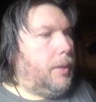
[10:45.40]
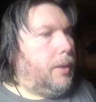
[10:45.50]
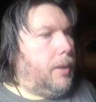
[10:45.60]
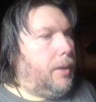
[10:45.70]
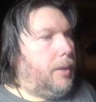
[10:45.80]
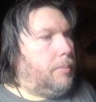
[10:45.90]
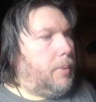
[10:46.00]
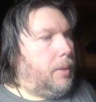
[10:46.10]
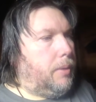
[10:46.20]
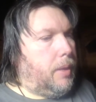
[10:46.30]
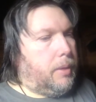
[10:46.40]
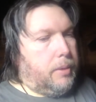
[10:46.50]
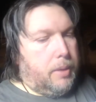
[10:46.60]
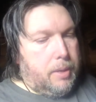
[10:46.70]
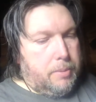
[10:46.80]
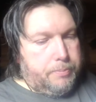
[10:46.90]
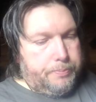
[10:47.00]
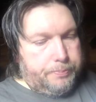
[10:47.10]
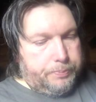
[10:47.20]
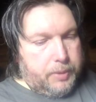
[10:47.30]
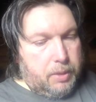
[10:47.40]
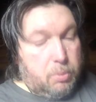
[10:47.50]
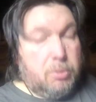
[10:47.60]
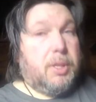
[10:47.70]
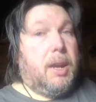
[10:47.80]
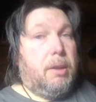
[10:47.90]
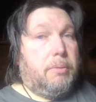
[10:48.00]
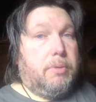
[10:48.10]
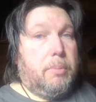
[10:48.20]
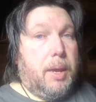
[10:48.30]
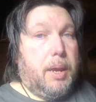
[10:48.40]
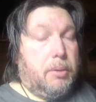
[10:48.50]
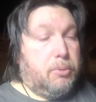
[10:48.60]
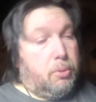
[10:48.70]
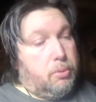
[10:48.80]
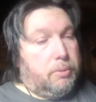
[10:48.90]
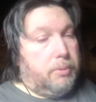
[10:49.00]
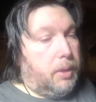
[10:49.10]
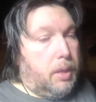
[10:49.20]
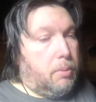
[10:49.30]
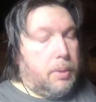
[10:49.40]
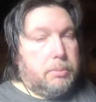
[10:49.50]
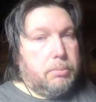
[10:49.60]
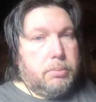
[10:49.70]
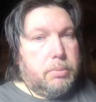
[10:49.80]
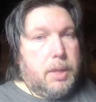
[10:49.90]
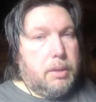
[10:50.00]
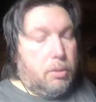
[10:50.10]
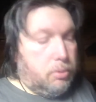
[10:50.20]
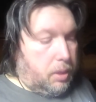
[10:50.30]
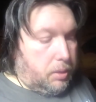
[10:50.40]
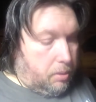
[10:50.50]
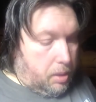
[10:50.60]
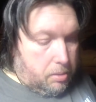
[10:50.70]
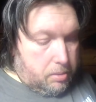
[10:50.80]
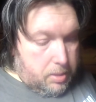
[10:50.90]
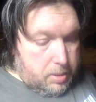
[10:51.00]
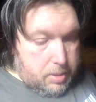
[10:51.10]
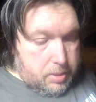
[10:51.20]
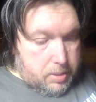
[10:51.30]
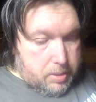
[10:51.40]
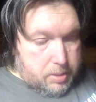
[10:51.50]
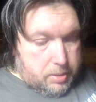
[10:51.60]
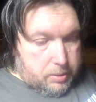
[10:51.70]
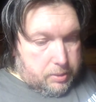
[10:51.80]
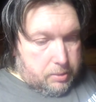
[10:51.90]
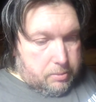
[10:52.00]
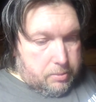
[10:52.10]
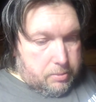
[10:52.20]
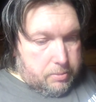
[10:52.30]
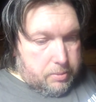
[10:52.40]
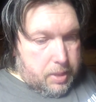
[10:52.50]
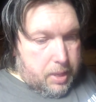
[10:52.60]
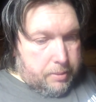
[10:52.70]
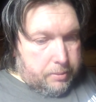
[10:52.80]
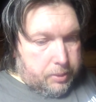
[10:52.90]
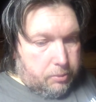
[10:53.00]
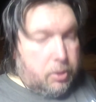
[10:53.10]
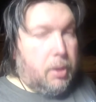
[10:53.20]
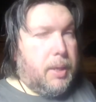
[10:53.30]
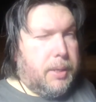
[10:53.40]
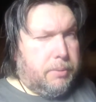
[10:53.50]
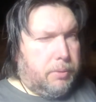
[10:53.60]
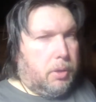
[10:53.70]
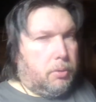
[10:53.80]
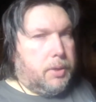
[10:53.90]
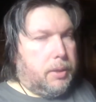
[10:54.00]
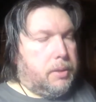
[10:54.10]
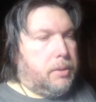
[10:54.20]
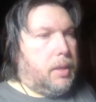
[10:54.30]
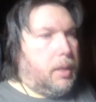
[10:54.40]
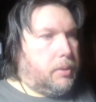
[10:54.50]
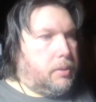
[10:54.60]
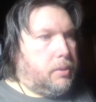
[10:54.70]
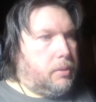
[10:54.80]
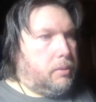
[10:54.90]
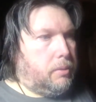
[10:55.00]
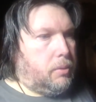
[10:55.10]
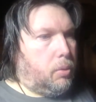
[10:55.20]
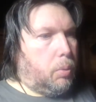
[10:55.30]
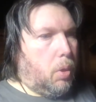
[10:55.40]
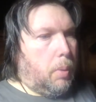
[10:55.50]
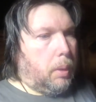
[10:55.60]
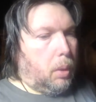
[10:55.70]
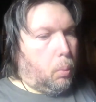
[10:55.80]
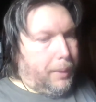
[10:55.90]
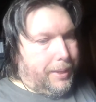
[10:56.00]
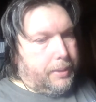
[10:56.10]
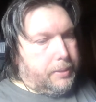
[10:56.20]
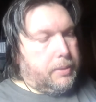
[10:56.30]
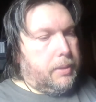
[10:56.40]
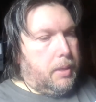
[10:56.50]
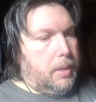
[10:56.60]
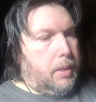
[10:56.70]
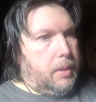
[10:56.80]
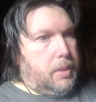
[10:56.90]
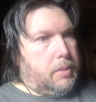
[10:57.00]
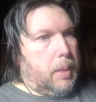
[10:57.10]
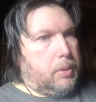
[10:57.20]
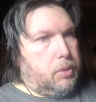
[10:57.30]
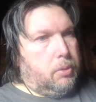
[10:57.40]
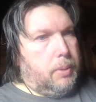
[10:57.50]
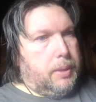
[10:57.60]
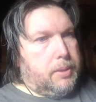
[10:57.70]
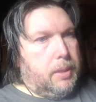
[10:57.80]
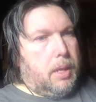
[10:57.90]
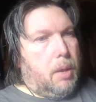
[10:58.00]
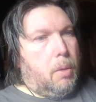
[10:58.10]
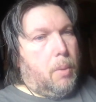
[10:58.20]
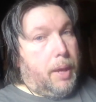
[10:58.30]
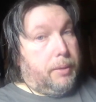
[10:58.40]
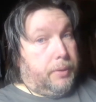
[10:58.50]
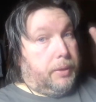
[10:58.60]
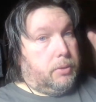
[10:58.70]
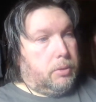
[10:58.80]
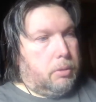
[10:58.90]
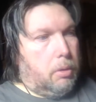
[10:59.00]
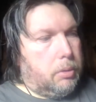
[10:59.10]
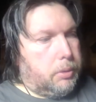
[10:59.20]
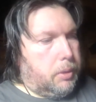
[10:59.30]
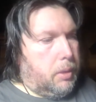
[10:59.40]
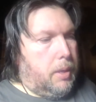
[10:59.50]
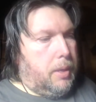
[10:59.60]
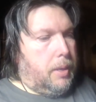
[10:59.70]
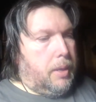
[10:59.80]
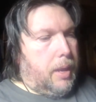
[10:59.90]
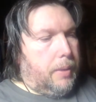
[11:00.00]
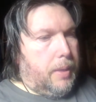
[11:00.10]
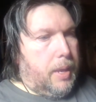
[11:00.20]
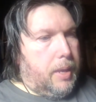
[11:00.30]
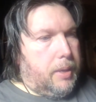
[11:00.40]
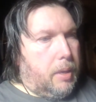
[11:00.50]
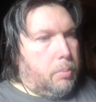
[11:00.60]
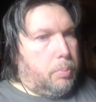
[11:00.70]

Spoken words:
And then we'll just carry on from there. I'll do another video when I take the alternator out. So yeah, so slightly different content in the next upcoming weeks. It's about 2 weeks till I go away, fingers crossed, and then I'm